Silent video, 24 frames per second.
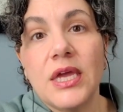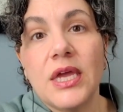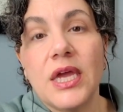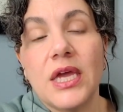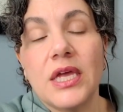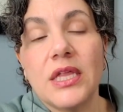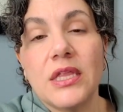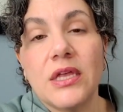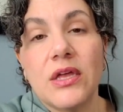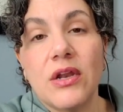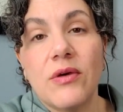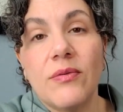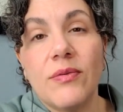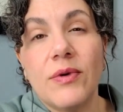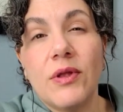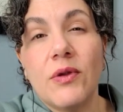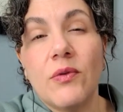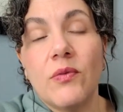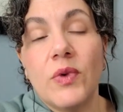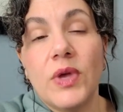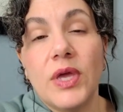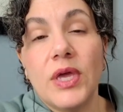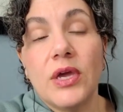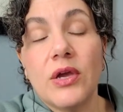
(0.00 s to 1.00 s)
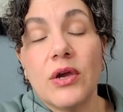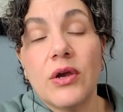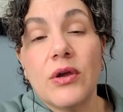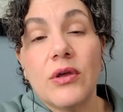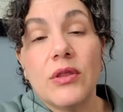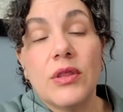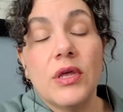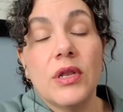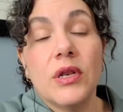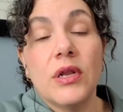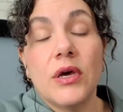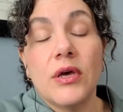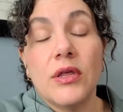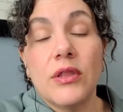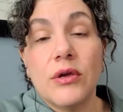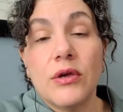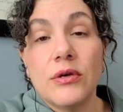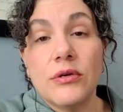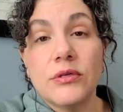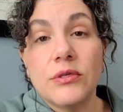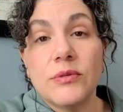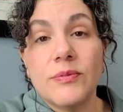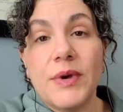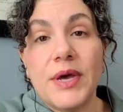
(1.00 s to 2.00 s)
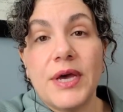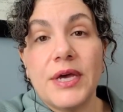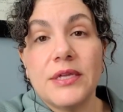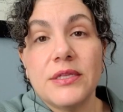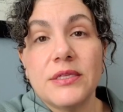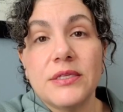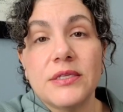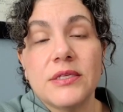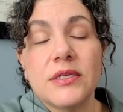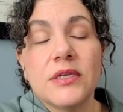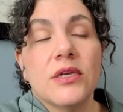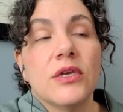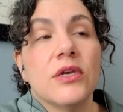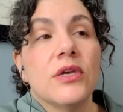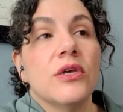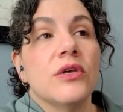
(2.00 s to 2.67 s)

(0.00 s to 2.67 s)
a little bit weaker than other spots.